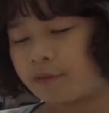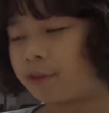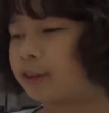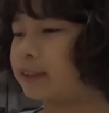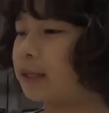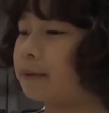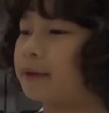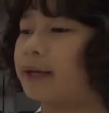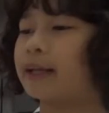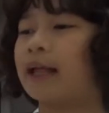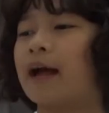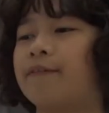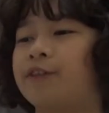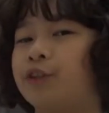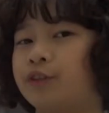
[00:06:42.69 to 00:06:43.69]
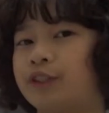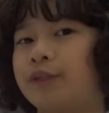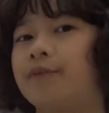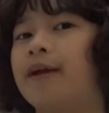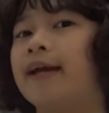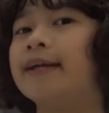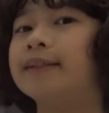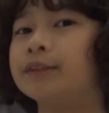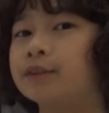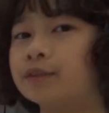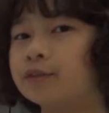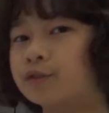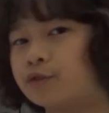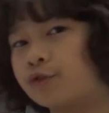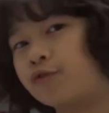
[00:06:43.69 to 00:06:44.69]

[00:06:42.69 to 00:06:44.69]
for example, it have deuterium and